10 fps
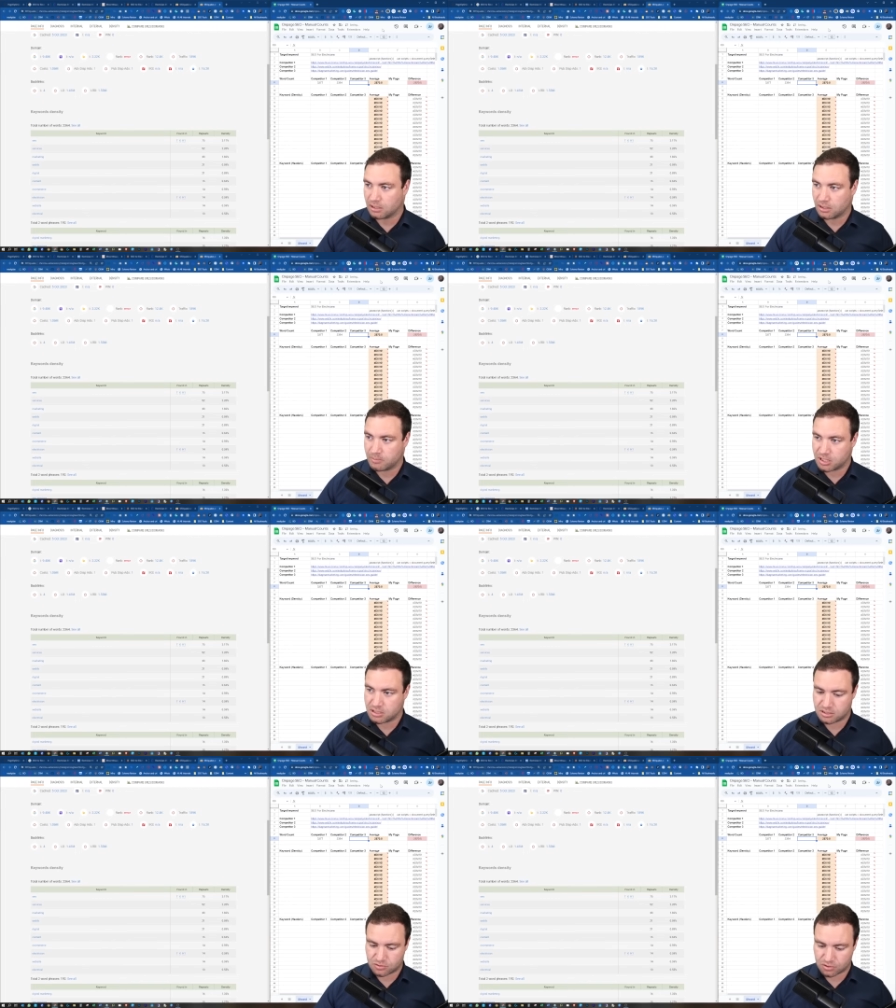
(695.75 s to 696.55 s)
Let me
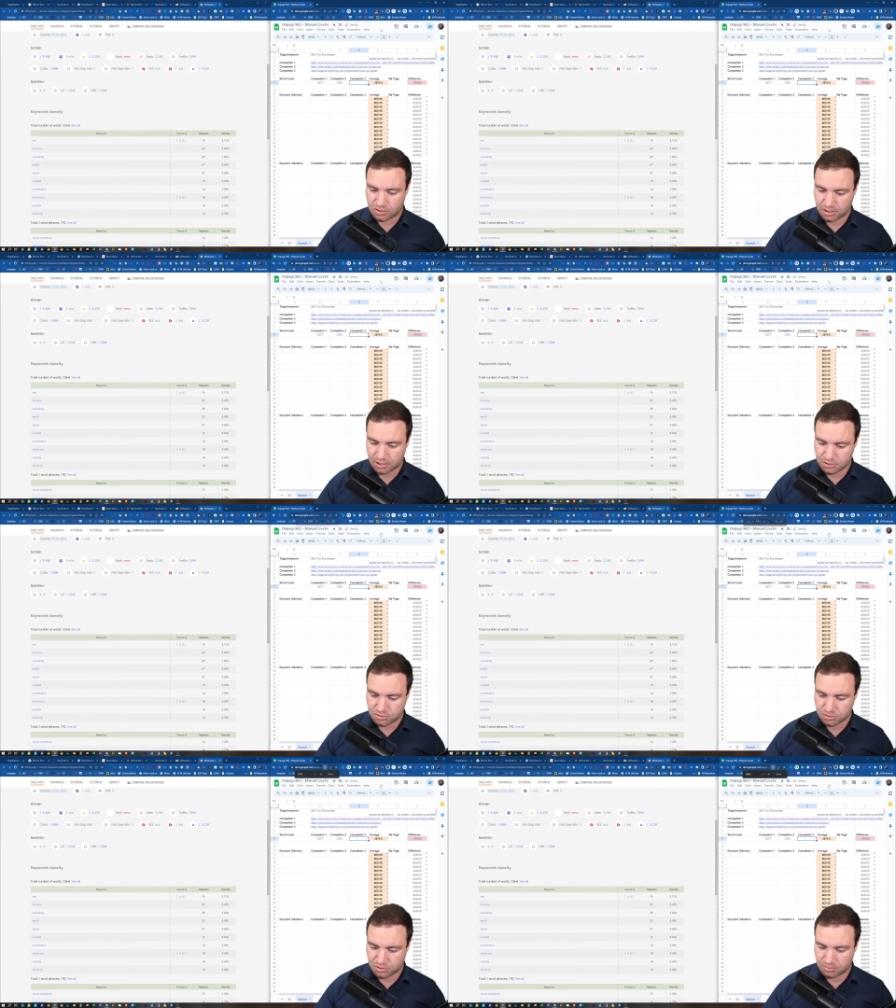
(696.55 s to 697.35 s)
just try and
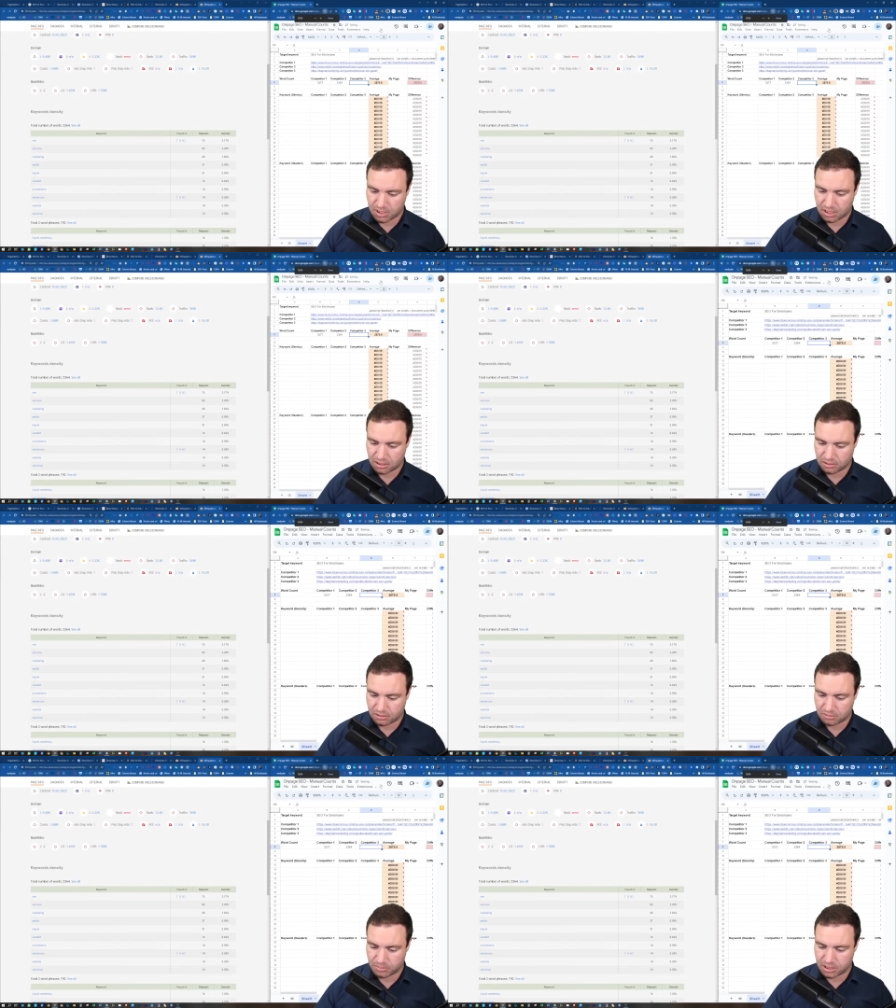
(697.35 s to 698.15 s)
zoom in a
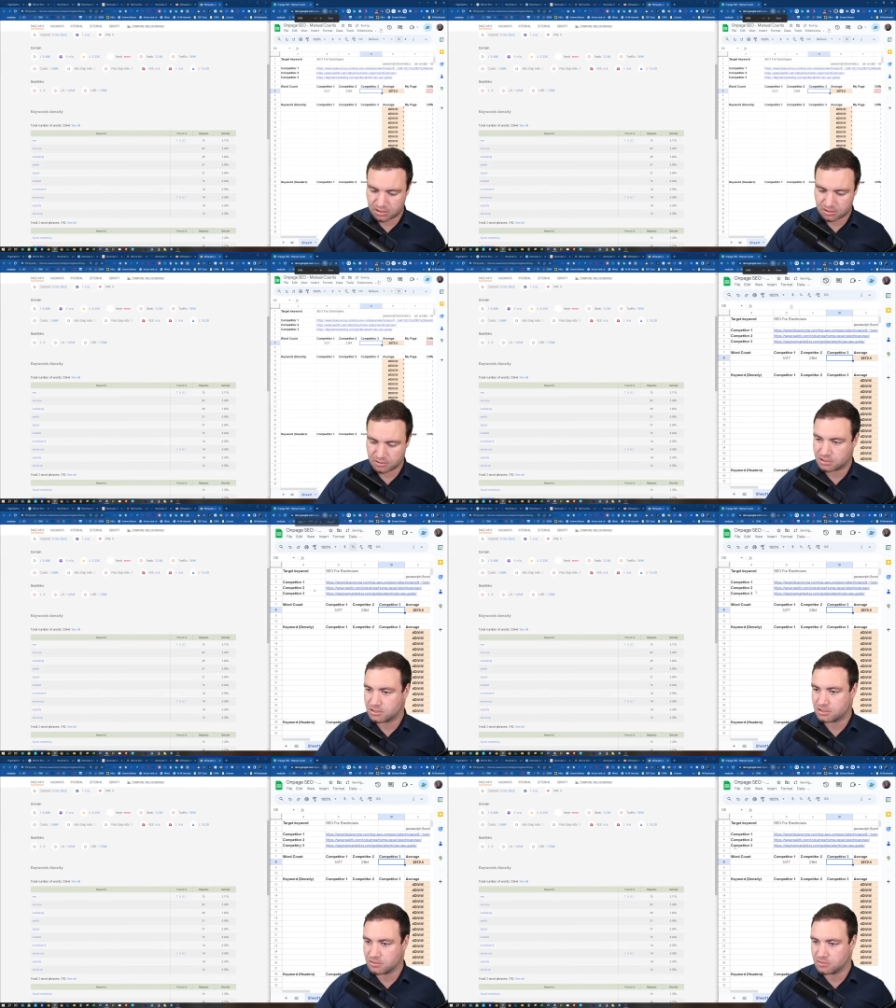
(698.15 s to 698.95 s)
little bit so it's
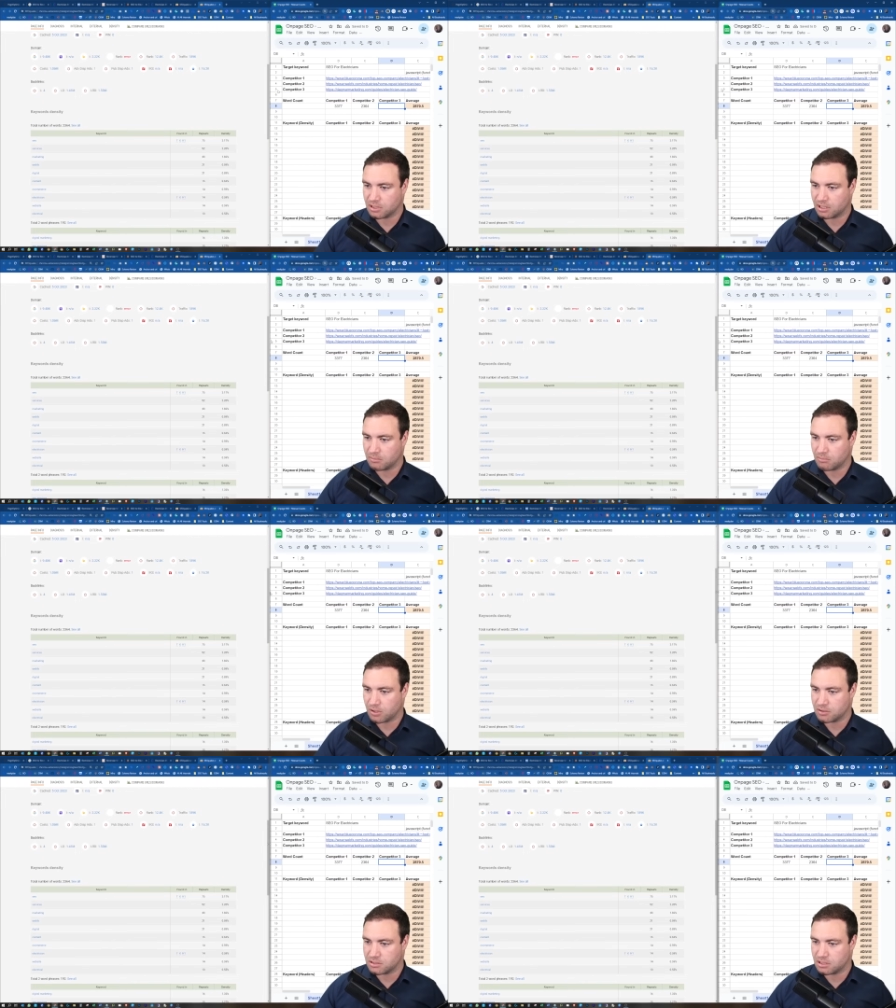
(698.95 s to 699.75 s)
still getting
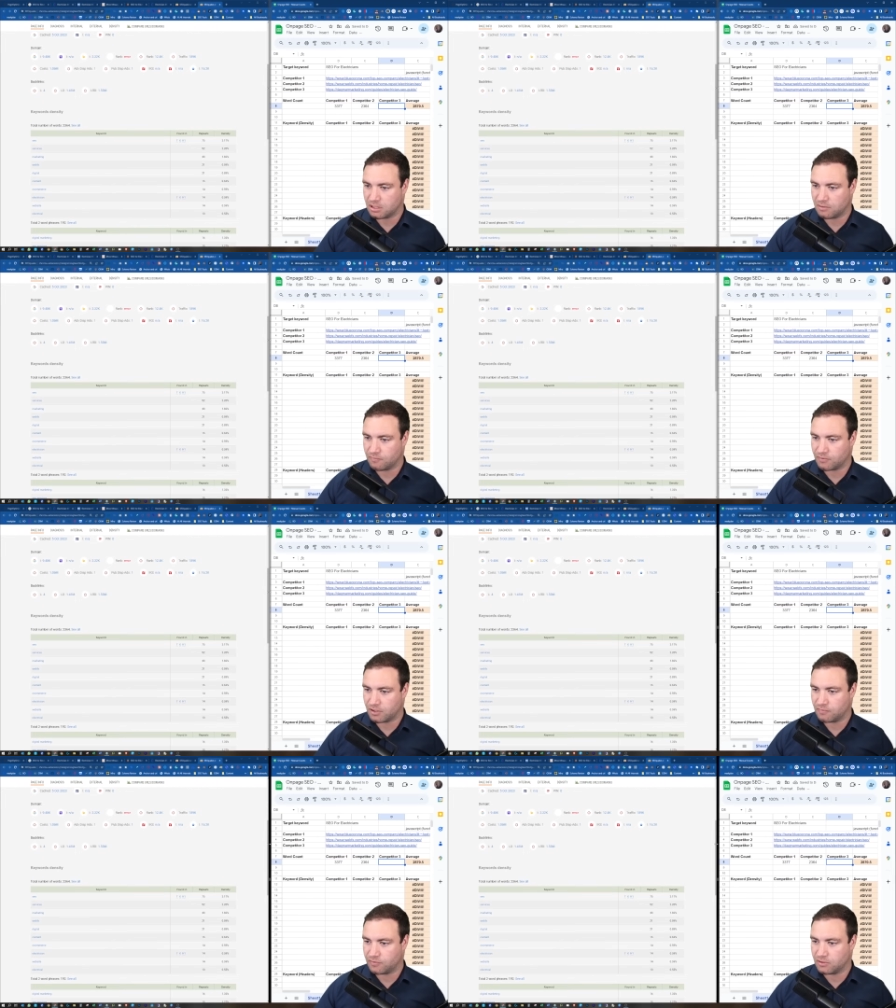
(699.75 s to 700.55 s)
most of the info
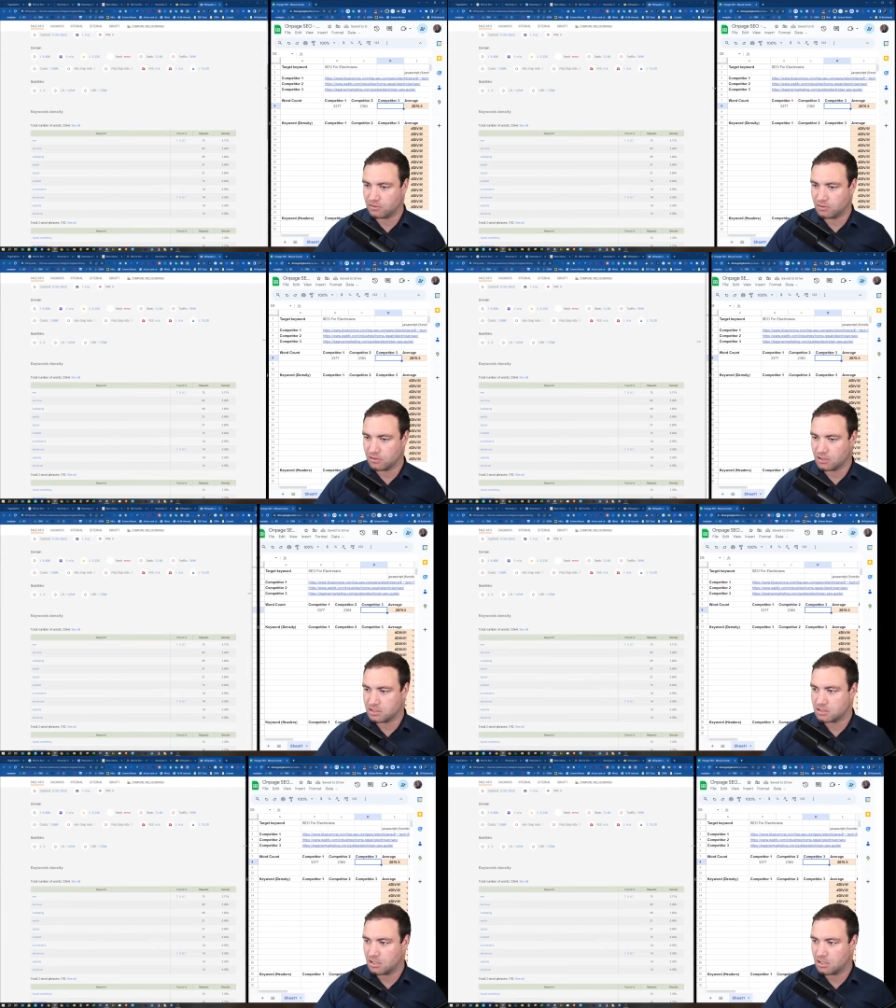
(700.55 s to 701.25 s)
for you guys.